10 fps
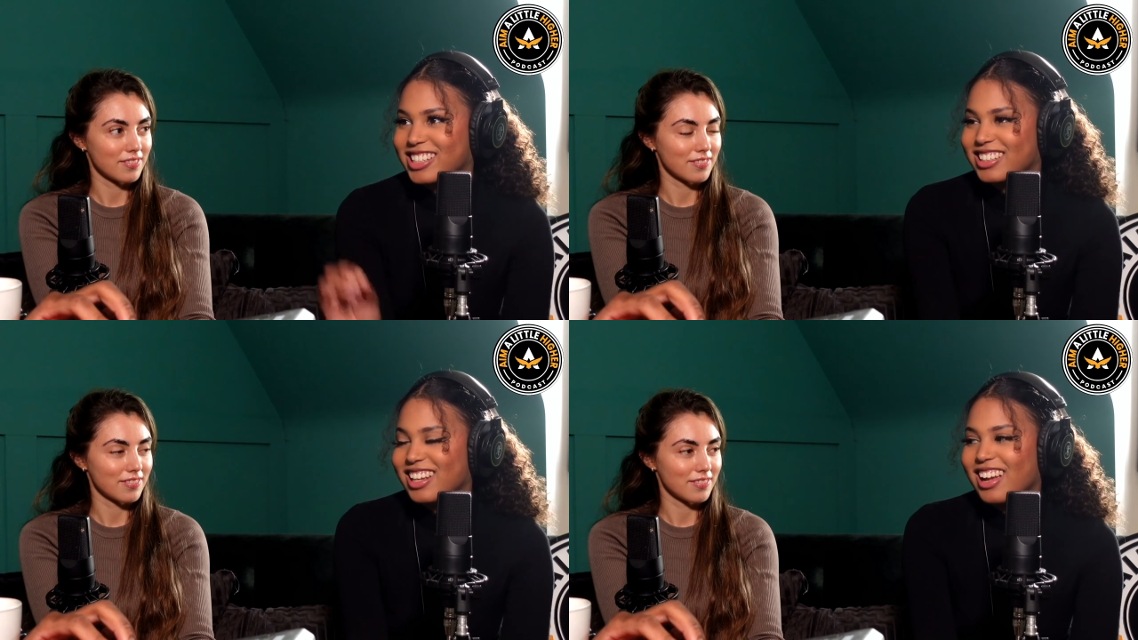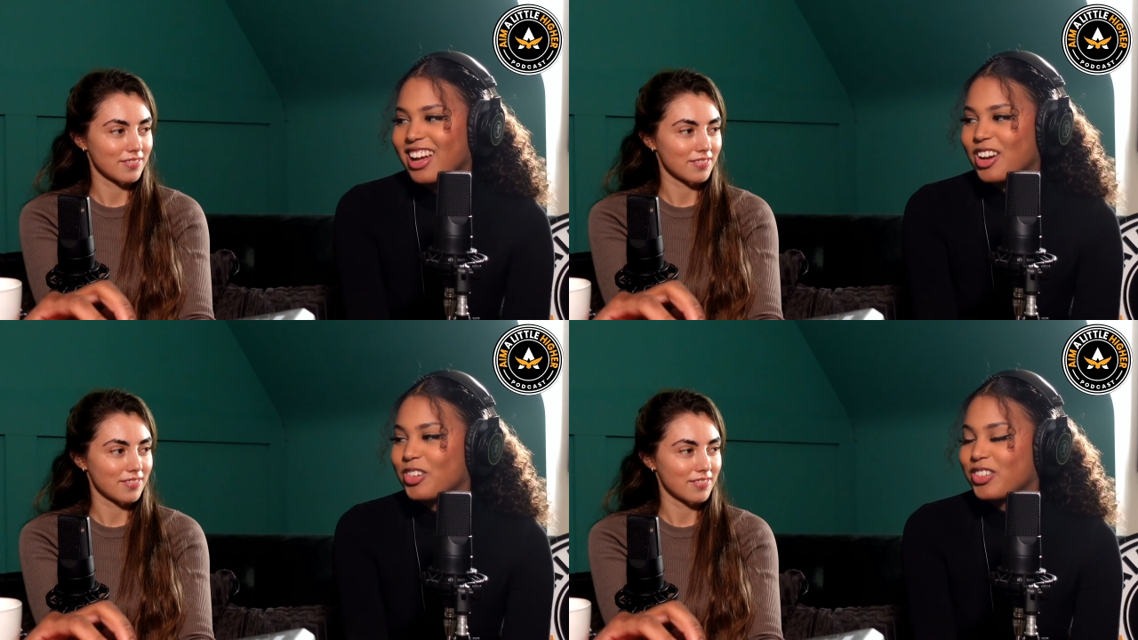Speaker 1: And our
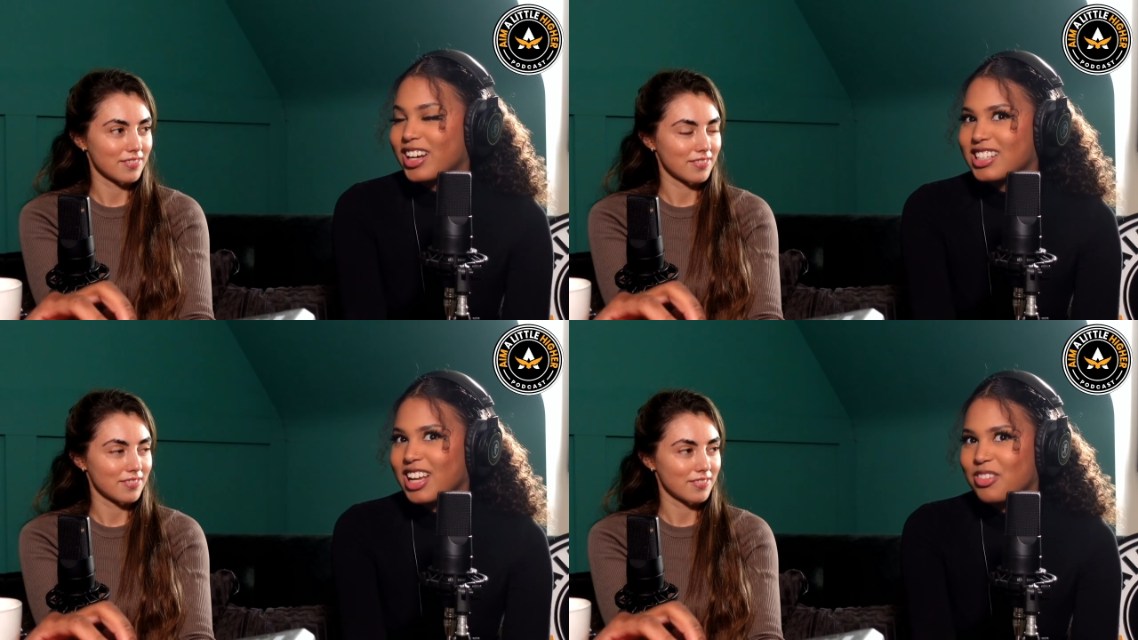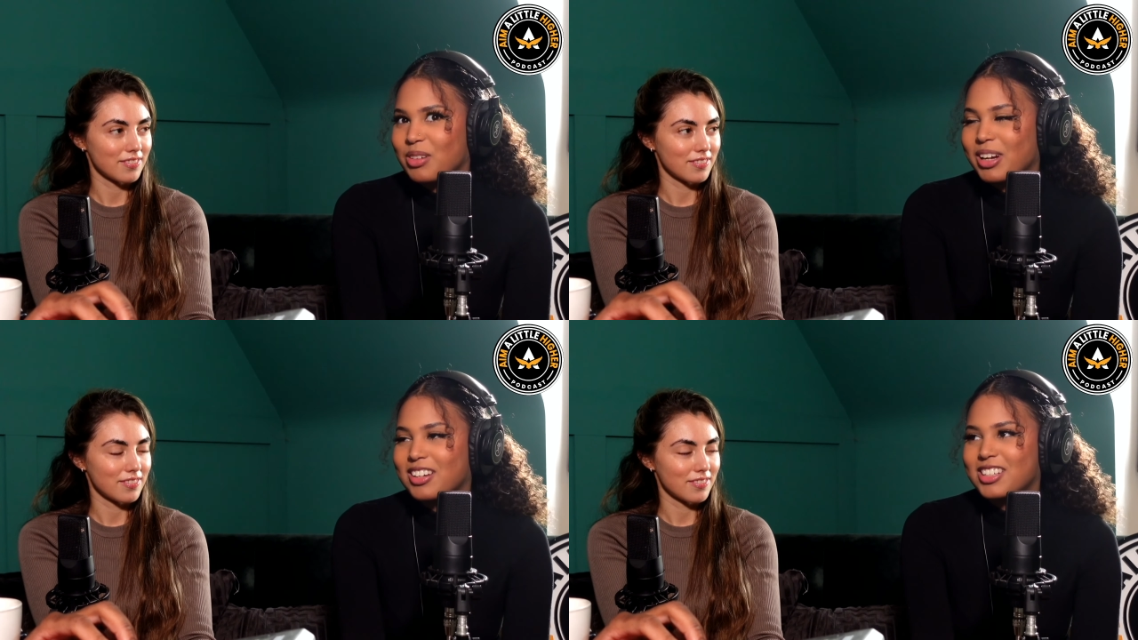first ever
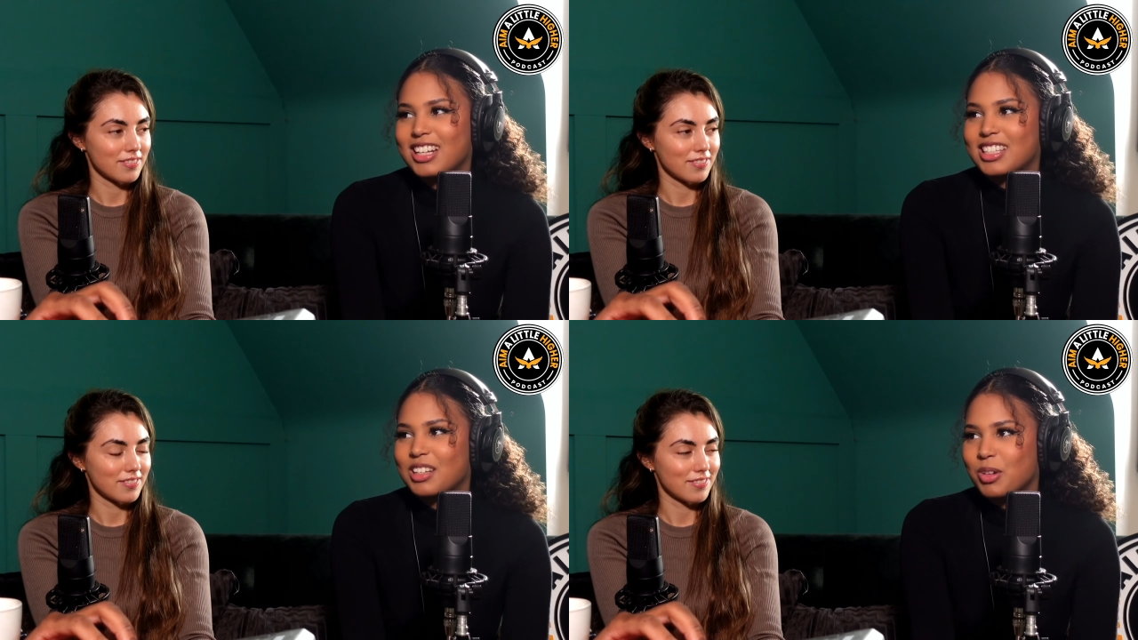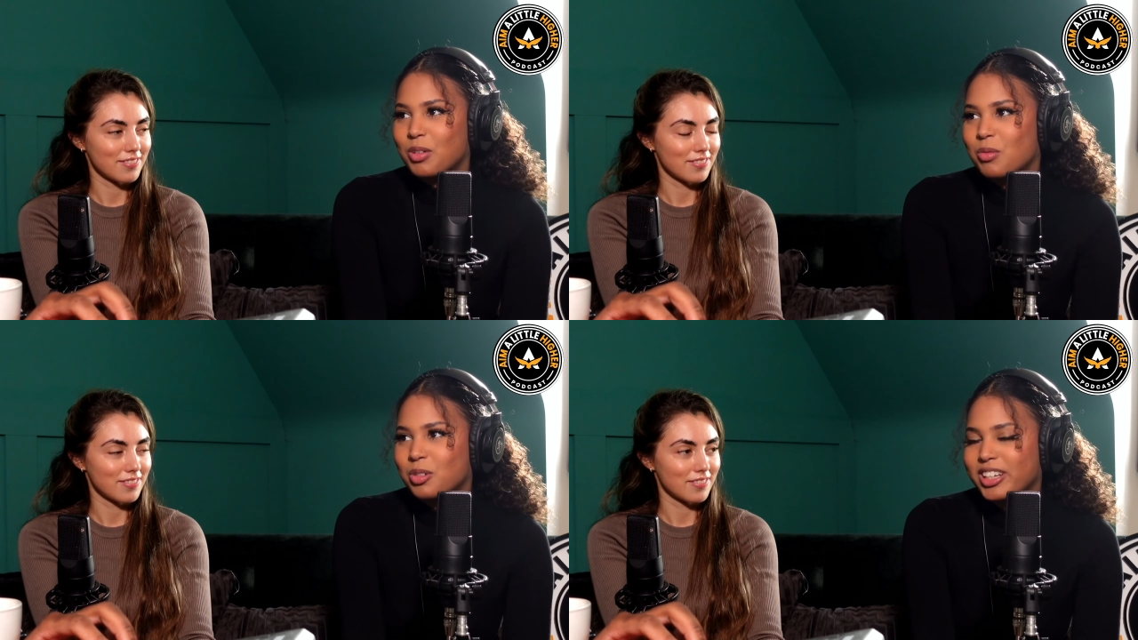biology lesson, we all
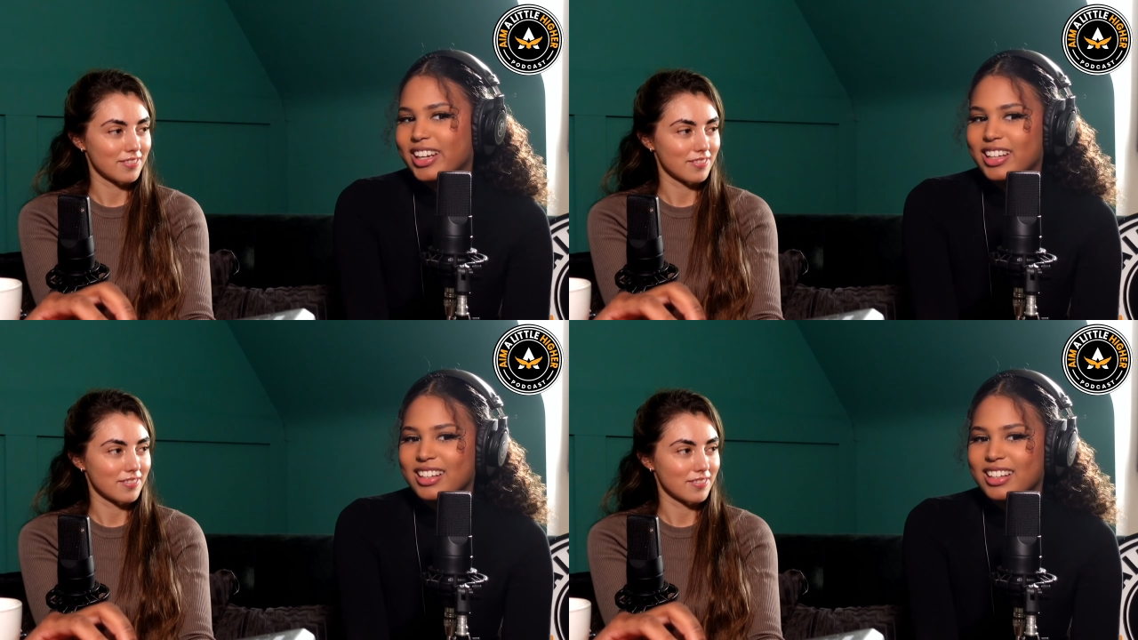walk in,